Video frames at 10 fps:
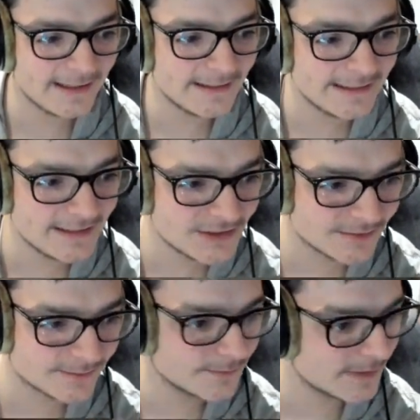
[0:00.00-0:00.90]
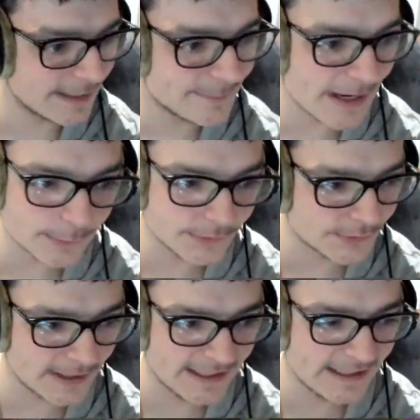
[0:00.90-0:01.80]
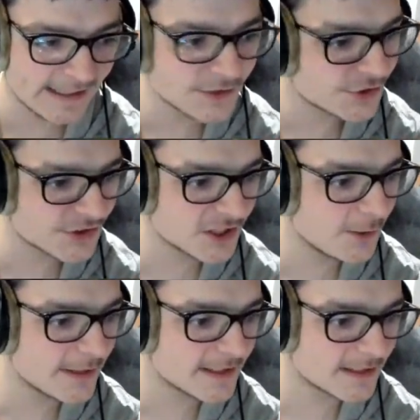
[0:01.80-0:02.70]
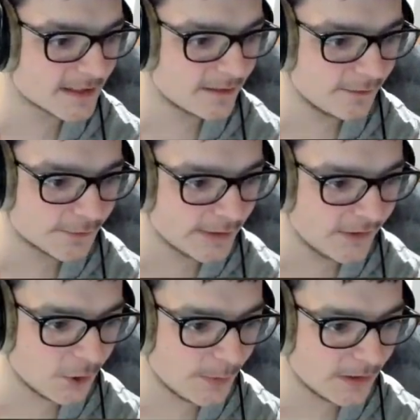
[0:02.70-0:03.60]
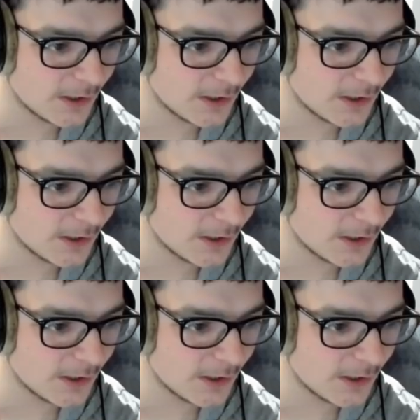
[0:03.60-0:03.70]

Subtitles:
these like barrels right here, just so it's frees up a lot